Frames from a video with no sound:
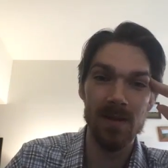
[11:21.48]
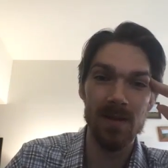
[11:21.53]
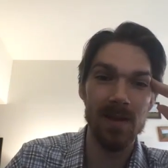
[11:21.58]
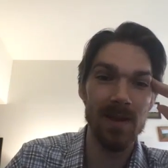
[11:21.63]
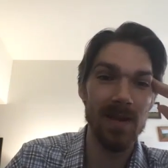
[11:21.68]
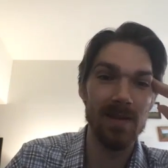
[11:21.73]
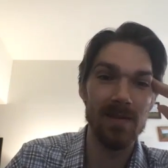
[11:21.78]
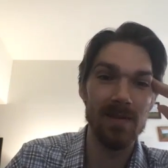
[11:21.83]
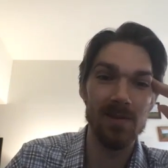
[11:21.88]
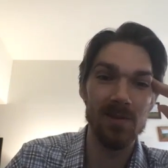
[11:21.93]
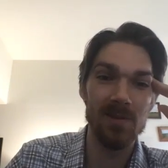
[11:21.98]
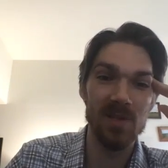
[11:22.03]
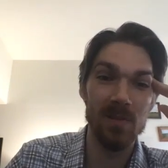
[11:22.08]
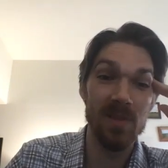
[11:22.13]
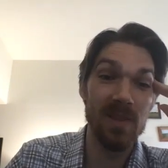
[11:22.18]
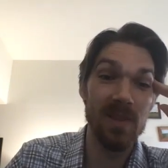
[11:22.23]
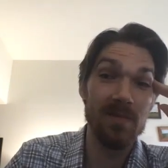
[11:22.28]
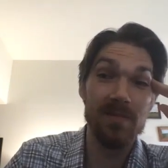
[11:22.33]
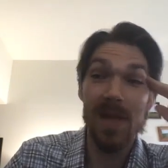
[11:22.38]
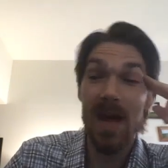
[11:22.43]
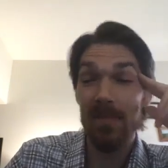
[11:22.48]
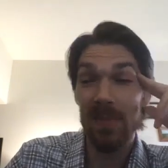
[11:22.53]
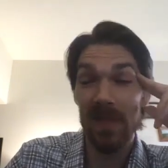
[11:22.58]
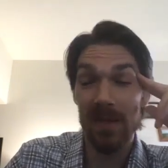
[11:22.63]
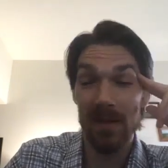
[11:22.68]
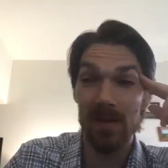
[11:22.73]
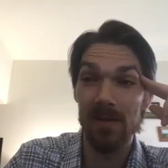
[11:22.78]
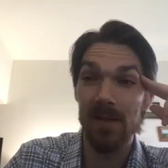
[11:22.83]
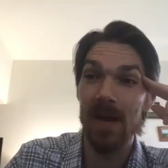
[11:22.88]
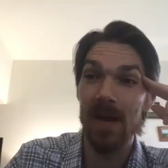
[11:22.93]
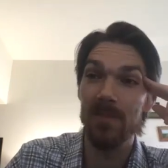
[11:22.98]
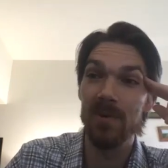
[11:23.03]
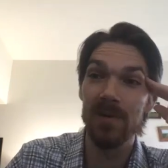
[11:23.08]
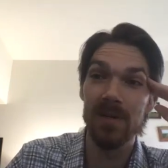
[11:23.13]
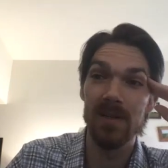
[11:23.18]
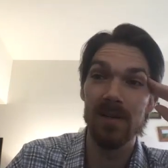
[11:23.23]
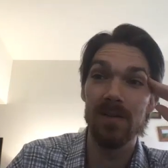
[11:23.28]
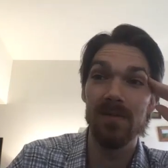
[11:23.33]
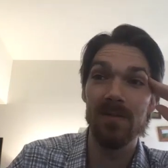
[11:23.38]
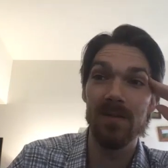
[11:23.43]
and there's some of them not been
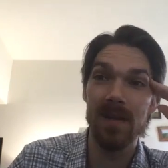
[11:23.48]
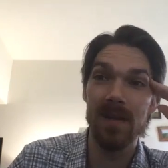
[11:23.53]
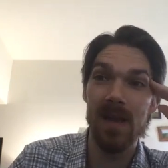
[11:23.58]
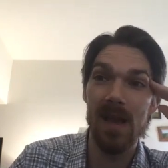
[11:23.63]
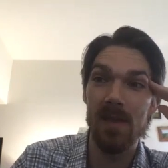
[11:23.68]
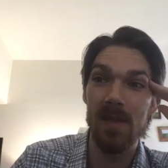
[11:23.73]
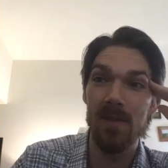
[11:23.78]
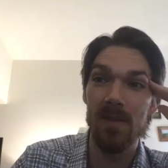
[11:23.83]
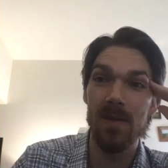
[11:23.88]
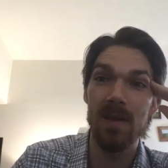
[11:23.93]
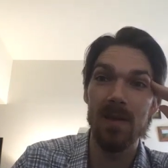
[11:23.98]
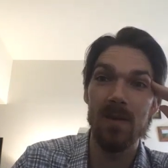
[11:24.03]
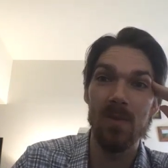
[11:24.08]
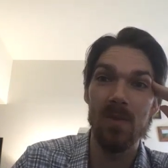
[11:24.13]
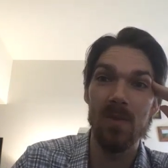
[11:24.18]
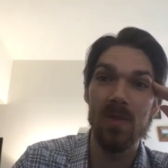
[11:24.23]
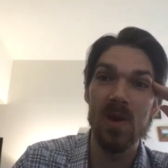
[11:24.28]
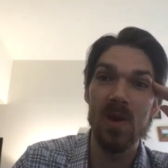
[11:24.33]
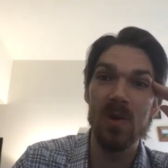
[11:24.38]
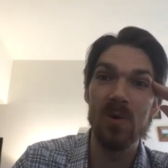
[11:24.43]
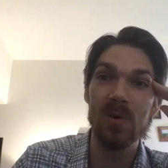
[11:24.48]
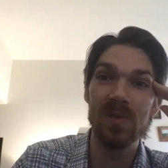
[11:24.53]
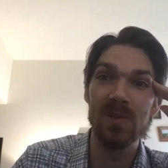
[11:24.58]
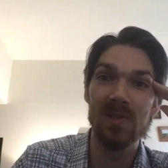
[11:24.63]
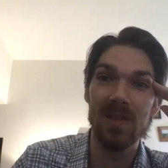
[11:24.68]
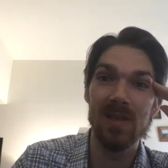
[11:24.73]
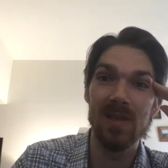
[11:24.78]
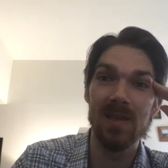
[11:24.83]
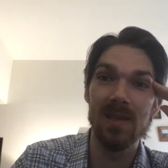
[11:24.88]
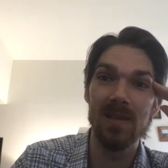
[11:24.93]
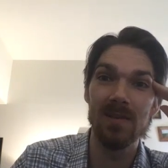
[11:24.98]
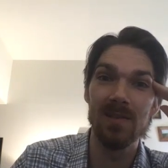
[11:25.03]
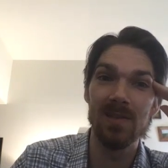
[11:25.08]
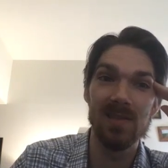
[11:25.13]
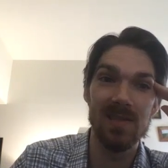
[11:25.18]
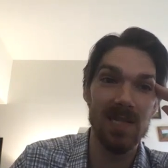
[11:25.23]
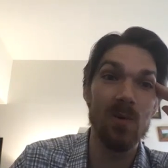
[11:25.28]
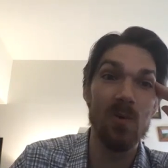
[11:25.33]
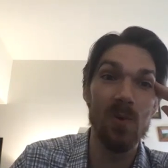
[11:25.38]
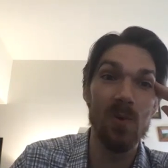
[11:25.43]
collaborative. And I think those things
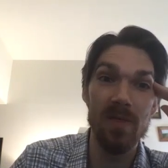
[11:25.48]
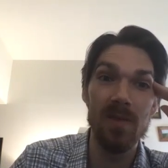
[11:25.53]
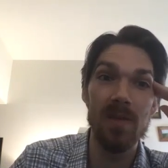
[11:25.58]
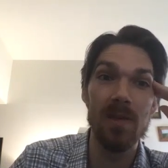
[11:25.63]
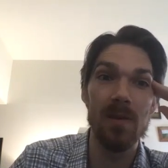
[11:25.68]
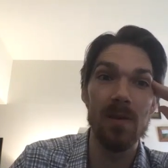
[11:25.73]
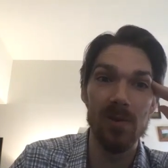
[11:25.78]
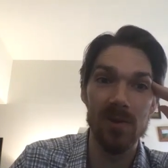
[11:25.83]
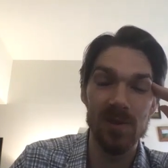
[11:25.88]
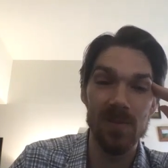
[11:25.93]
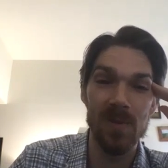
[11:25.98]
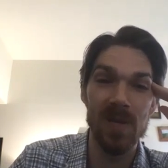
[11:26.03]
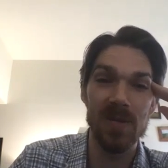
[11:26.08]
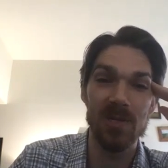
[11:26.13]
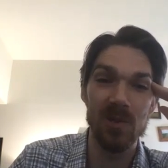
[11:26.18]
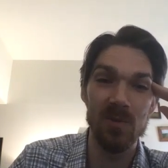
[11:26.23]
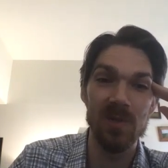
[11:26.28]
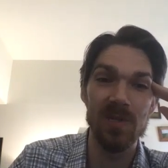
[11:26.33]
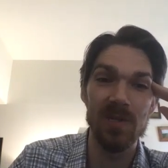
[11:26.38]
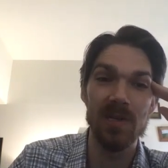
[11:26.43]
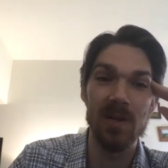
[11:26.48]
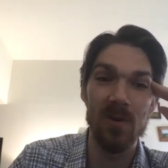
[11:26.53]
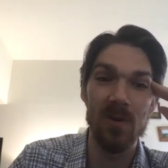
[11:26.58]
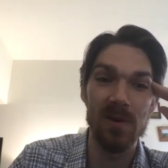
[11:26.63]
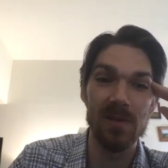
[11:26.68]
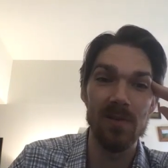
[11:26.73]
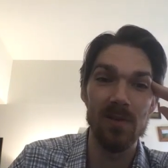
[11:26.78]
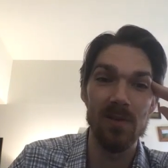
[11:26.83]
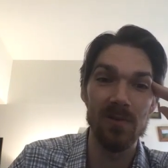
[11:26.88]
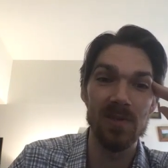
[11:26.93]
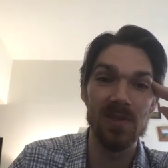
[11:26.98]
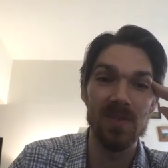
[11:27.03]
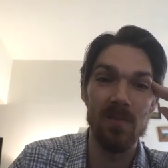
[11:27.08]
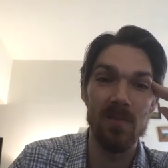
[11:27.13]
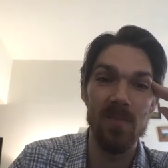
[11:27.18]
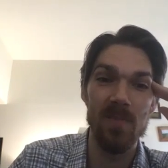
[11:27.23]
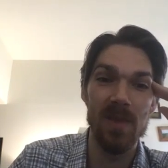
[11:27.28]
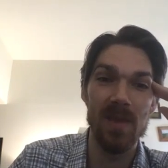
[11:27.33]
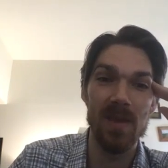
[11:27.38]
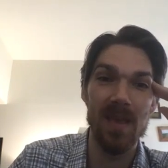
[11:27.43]
stick with you, especially when you're going through
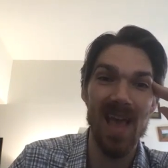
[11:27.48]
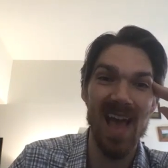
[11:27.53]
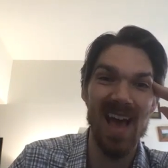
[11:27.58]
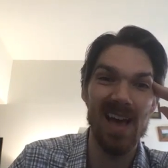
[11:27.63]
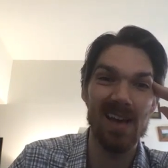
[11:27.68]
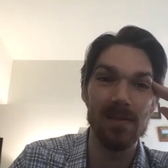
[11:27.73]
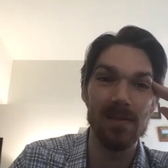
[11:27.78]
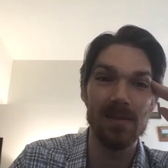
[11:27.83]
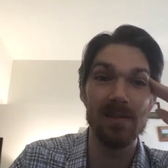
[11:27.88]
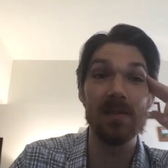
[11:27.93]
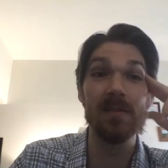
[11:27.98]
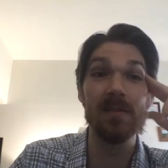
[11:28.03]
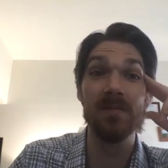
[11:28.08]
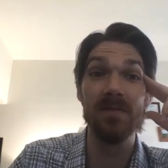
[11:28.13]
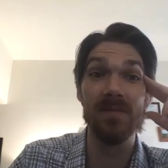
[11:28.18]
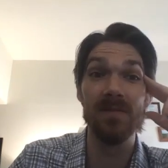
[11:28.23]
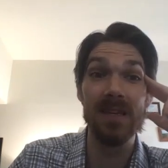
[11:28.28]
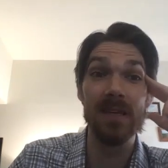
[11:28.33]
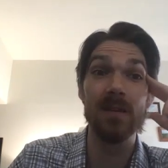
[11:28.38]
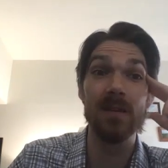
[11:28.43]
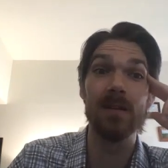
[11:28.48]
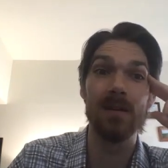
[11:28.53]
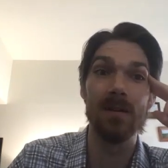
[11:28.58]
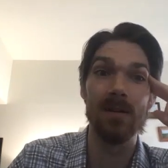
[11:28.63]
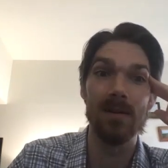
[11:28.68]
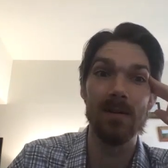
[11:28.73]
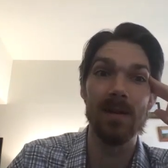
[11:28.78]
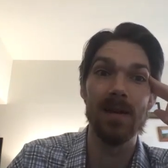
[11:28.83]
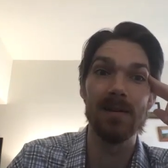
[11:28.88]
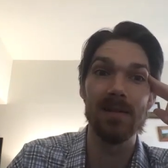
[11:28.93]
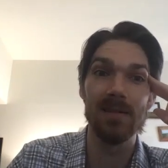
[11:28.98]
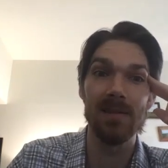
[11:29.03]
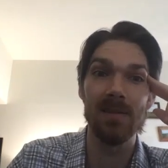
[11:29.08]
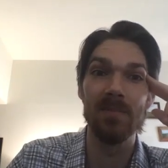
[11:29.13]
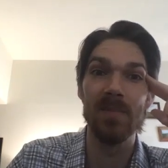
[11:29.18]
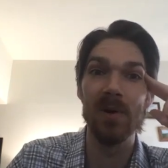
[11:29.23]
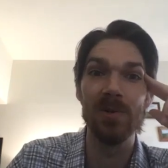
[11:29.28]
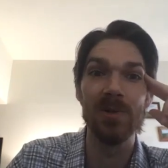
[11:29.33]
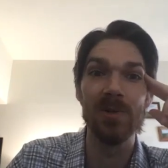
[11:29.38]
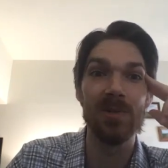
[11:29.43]
something as severe and as
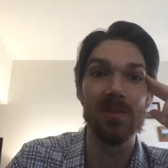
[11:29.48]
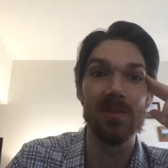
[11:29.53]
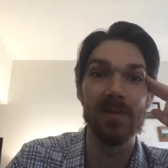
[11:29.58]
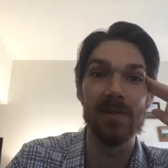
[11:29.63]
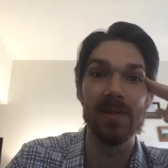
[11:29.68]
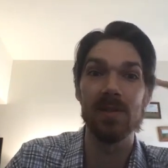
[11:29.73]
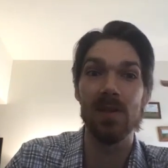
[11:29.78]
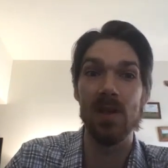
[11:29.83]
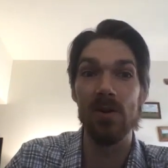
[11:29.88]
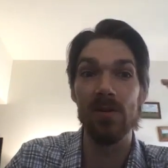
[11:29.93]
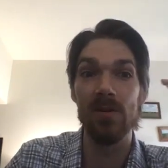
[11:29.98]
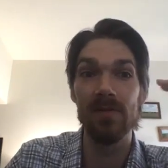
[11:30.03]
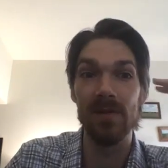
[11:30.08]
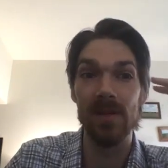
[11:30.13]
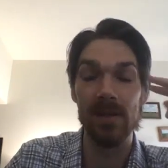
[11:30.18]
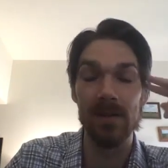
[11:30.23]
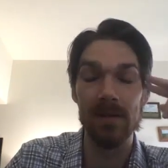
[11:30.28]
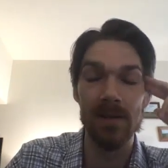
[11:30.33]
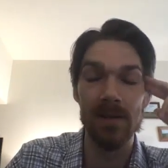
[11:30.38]
emotional as COVID.